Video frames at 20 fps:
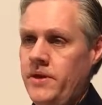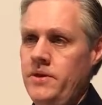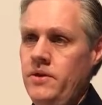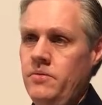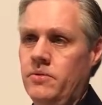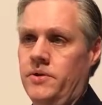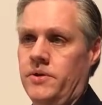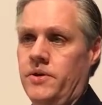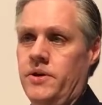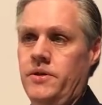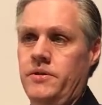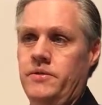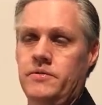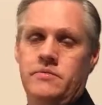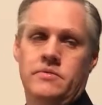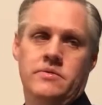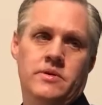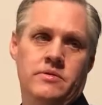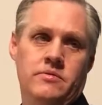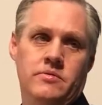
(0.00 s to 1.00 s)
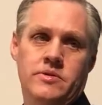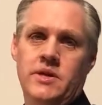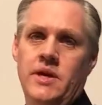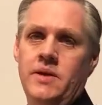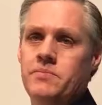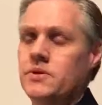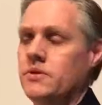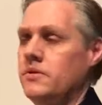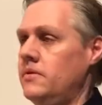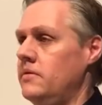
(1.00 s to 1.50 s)
Then you want to go to the
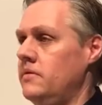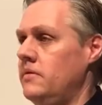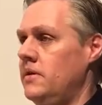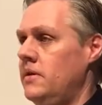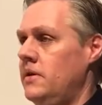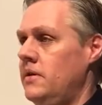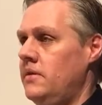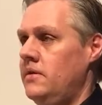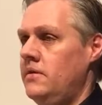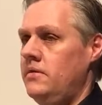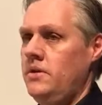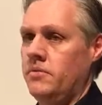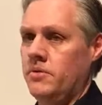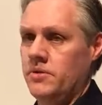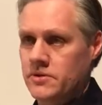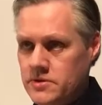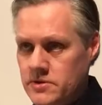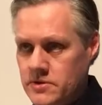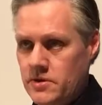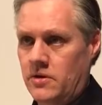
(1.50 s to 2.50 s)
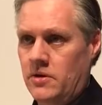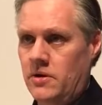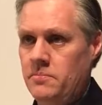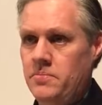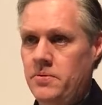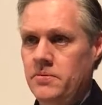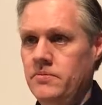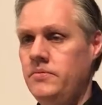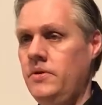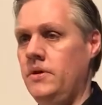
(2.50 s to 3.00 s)
reception, you want to
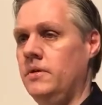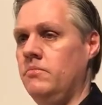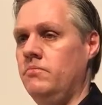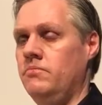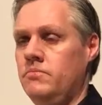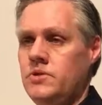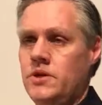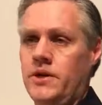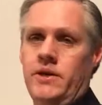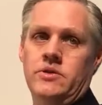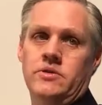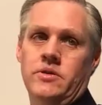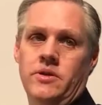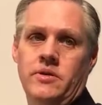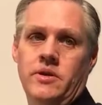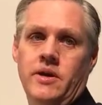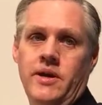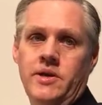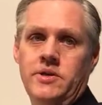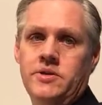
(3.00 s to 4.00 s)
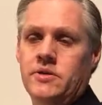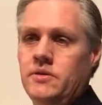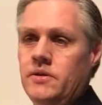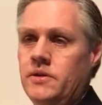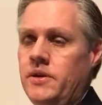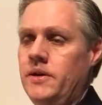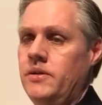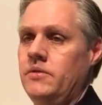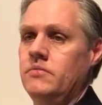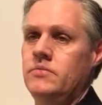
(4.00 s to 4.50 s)
stop, you can change location
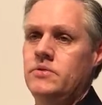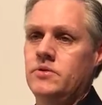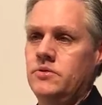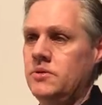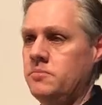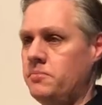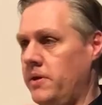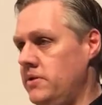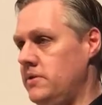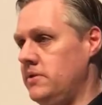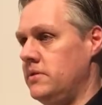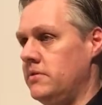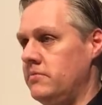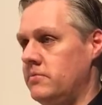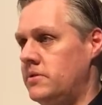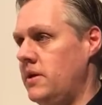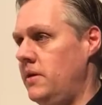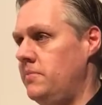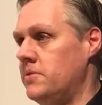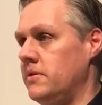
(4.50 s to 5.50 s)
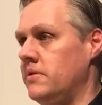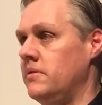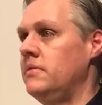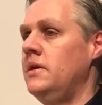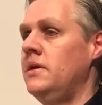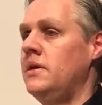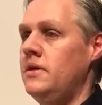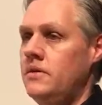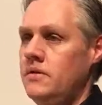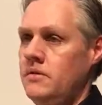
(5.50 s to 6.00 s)
and then do speeches at the
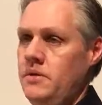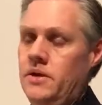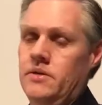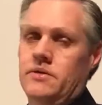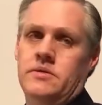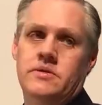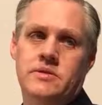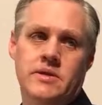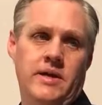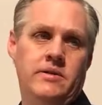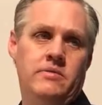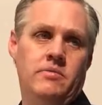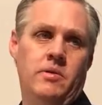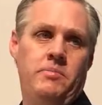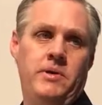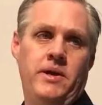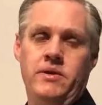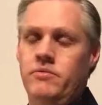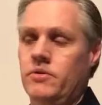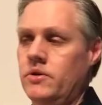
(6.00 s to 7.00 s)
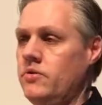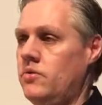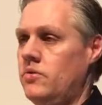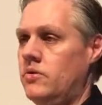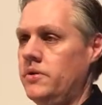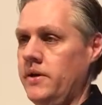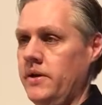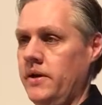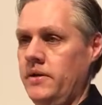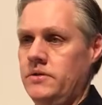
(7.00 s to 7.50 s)
reception. You can start the append
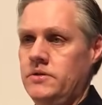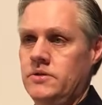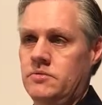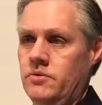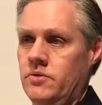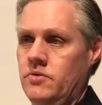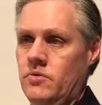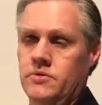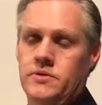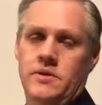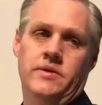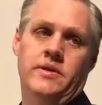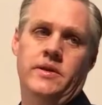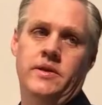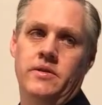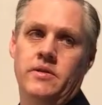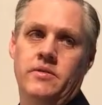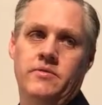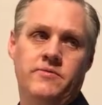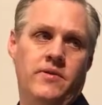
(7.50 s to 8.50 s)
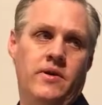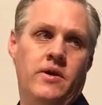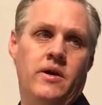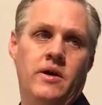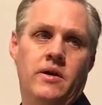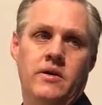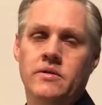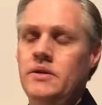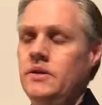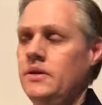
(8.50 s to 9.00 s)
recording and it just records on the end of the
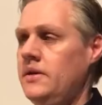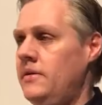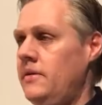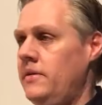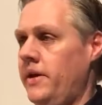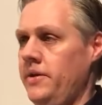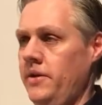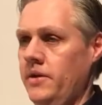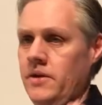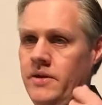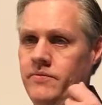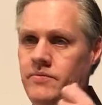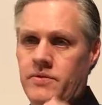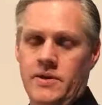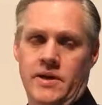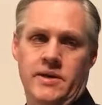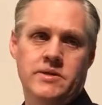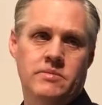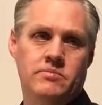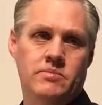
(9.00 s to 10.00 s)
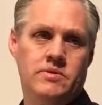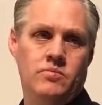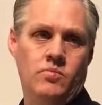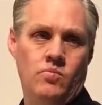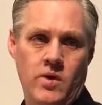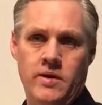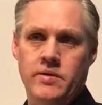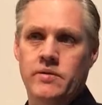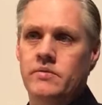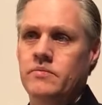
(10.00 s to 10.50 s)
file, and you can give the customers
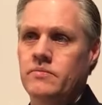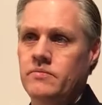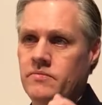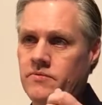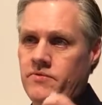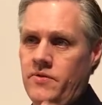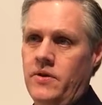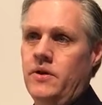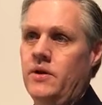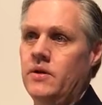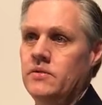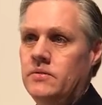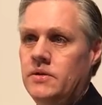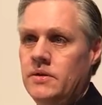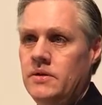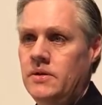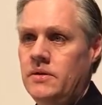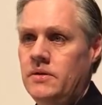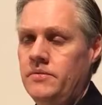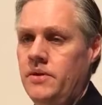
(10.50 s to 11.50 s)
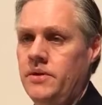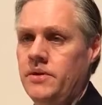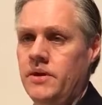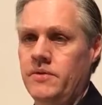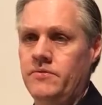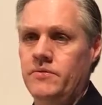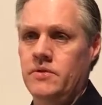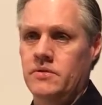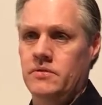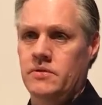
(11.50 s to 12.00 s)
one file. You
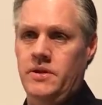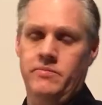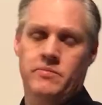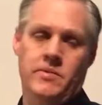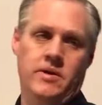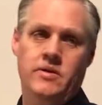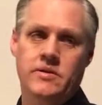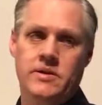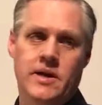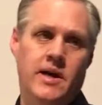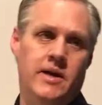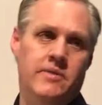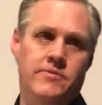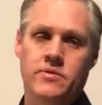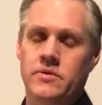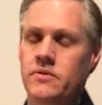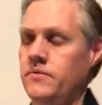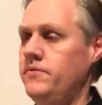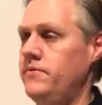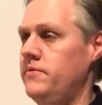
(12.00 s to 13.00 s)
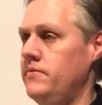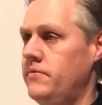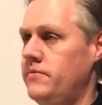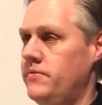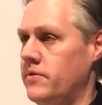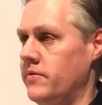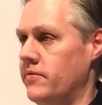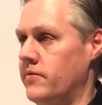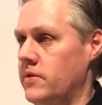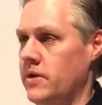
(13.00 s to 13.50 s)
don't have to leave them a card full
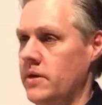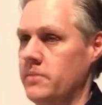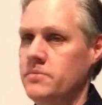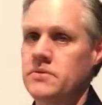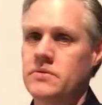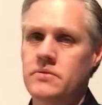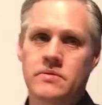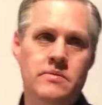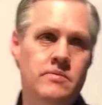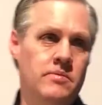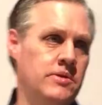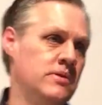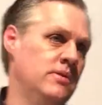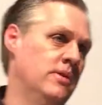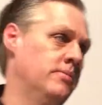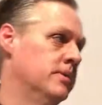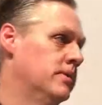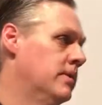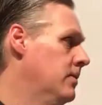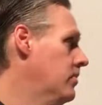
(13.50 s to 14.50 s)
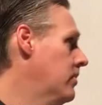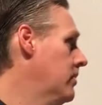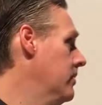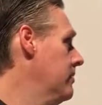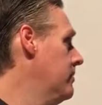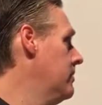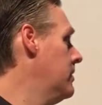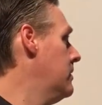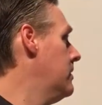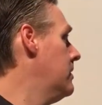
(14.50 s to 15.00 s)
of clips, which is not what they
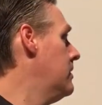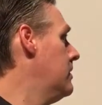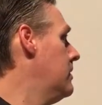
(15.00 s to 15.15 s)
want.